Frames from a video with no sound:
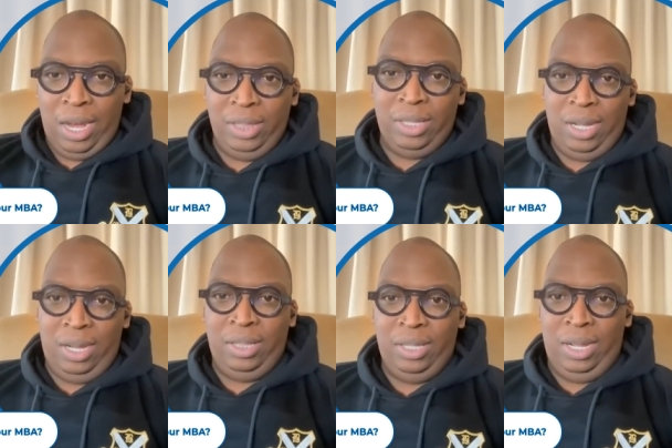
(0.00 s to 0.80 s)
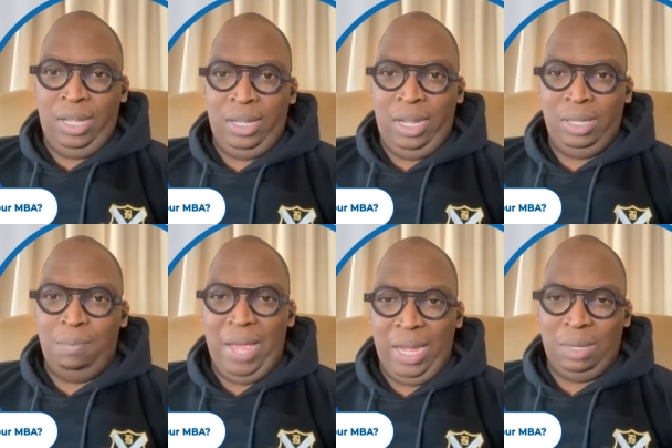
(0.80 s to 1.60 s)
in
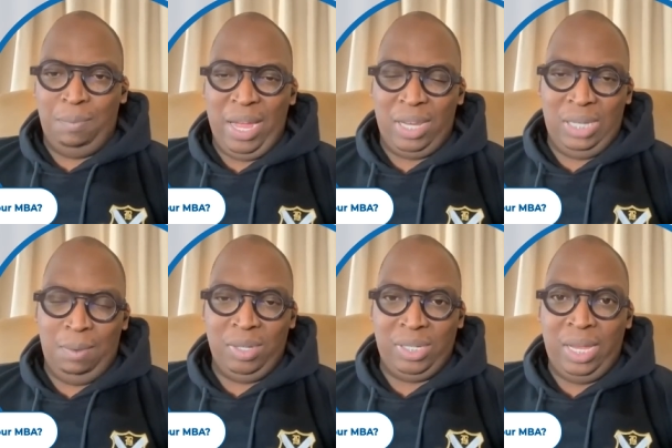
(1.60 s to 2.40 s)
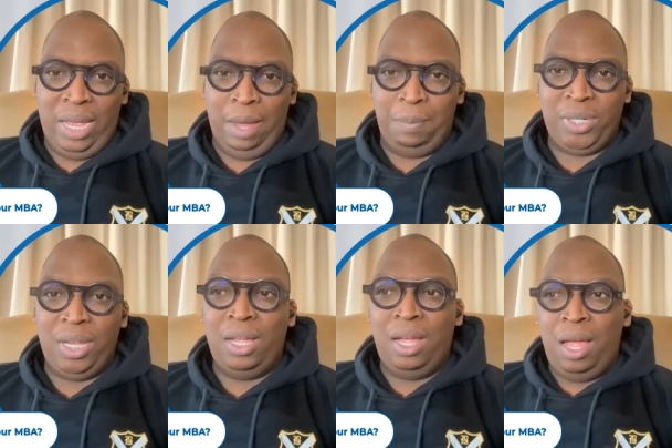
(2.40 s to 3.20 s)
the bank. The bank's name was
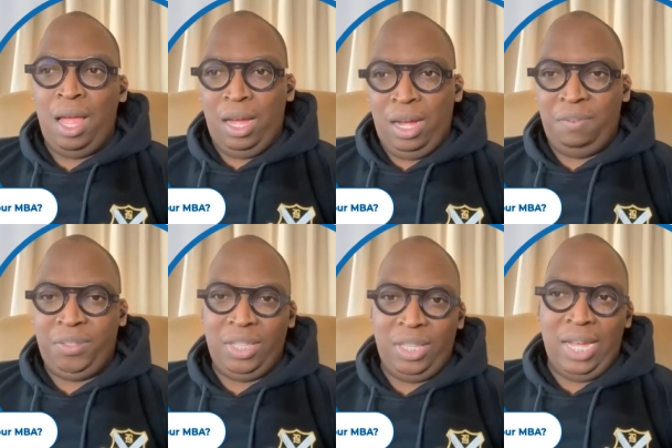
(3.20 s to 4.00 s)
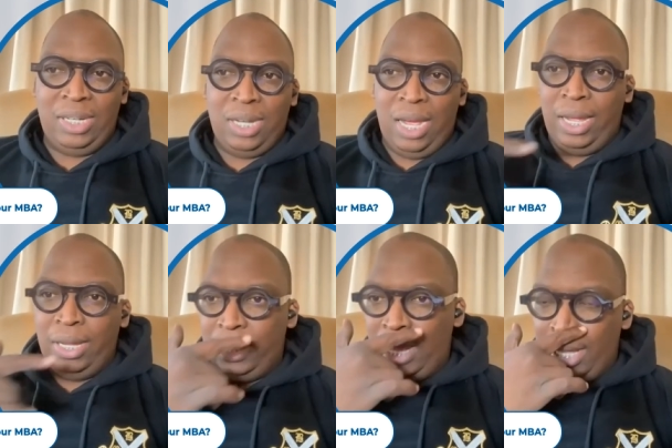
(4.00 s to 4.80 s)
ABSA. After that,
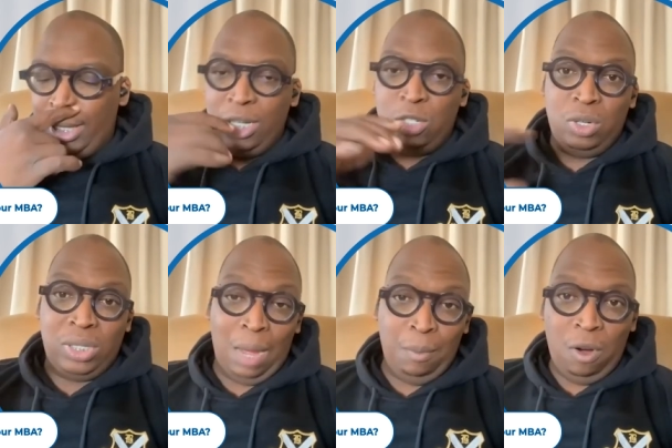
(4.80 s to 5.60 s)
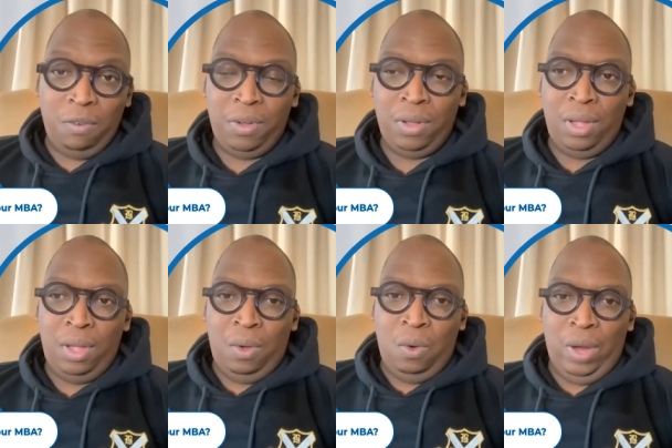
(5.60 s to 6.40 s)
I then took time off,
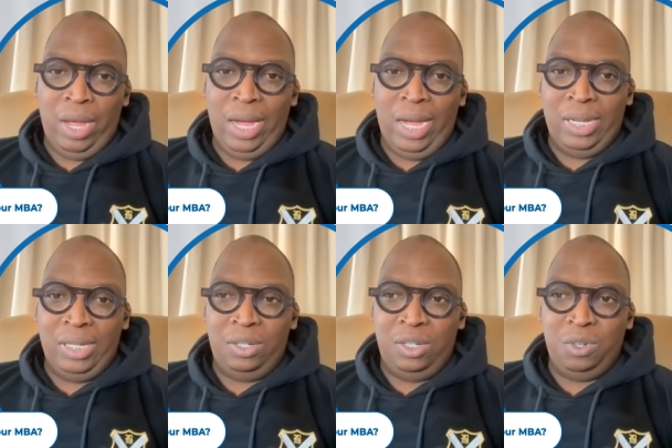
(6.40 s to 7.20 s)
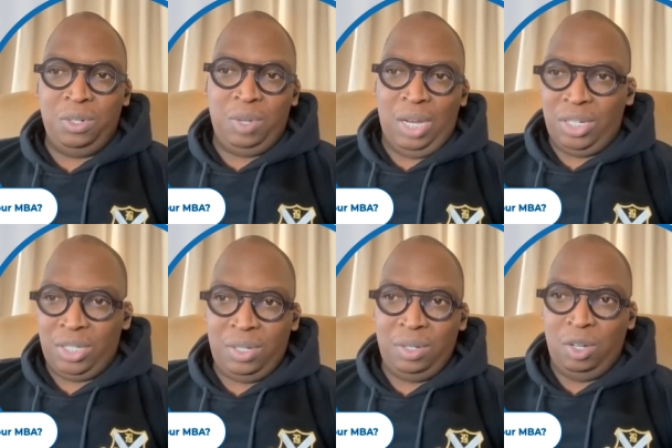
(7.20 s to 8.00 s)
where I
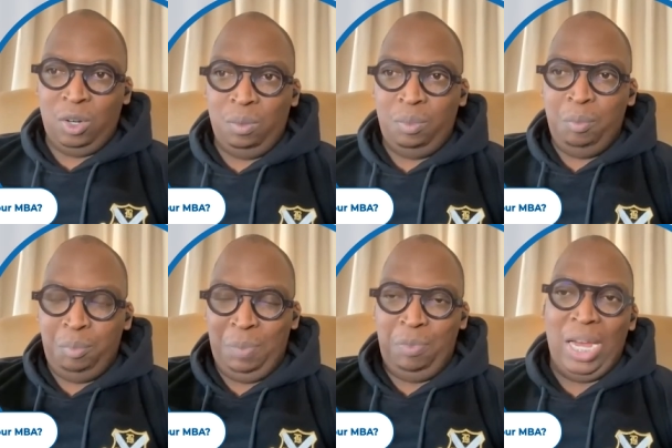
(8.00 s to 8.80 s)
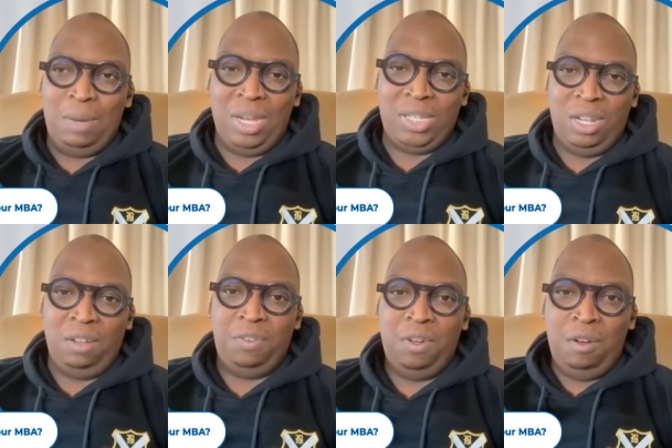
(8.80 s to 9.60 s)
just, you know, prepared
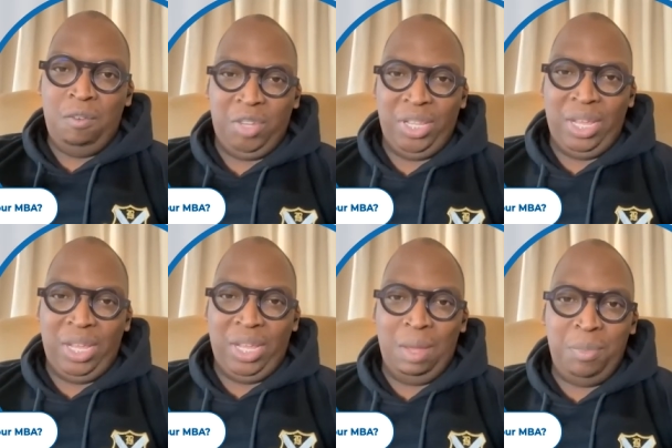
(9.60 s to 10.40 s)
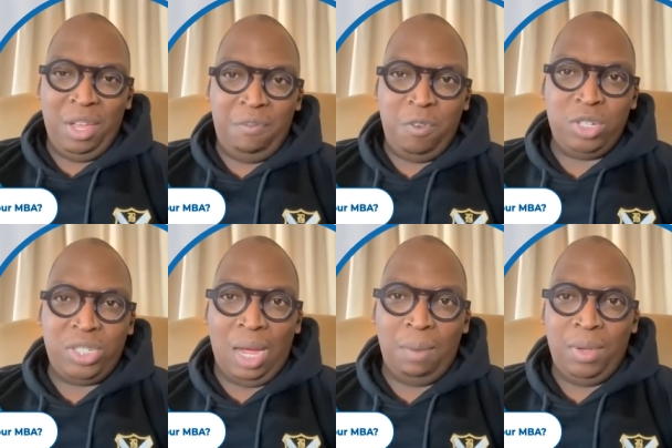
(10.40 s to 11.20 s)
myself for the MBA
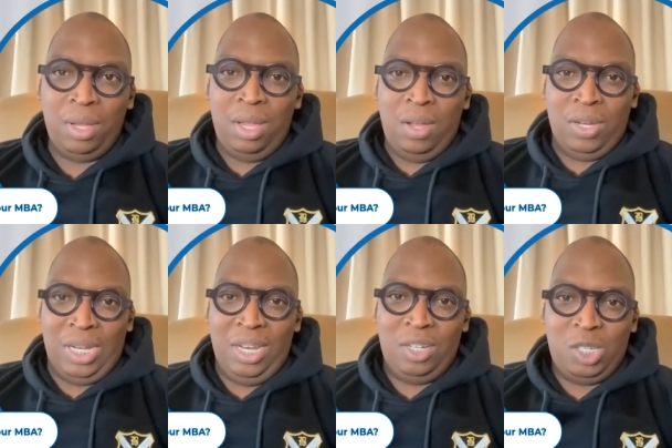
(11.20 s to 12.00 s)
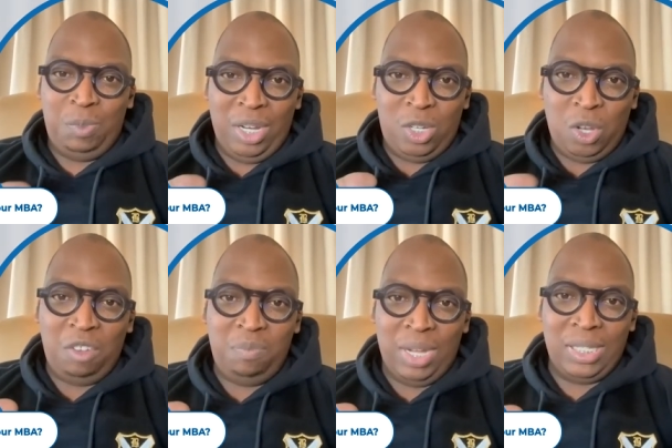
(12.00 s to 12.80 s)
full time, because I needed to spend
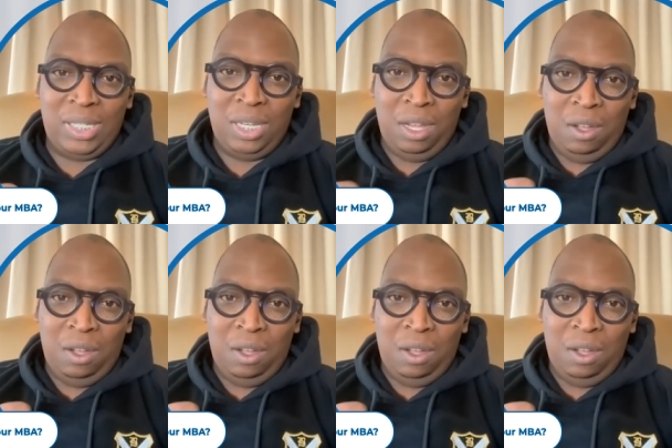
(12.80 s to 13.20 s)
12 months